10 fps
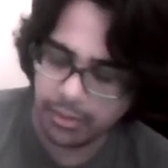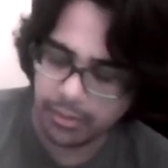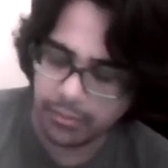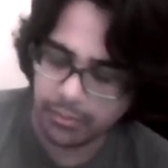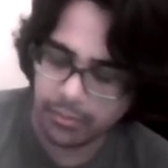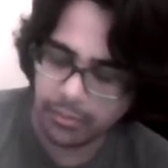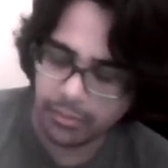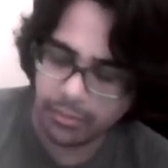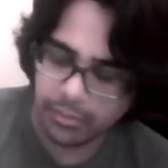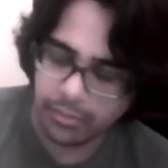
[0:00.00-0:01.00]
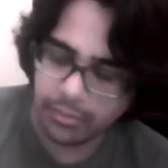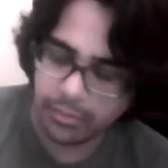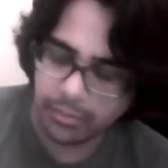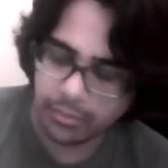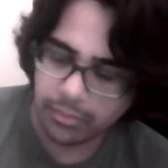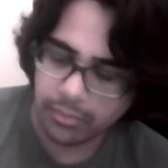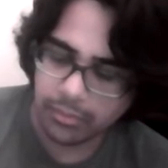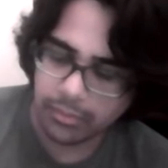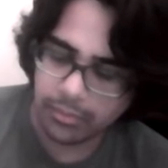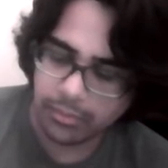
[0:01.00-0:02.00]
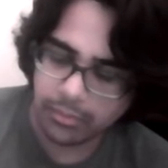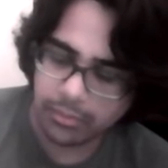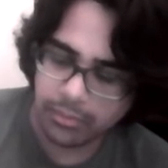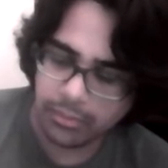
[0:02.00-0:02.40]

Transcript: Nothing is said.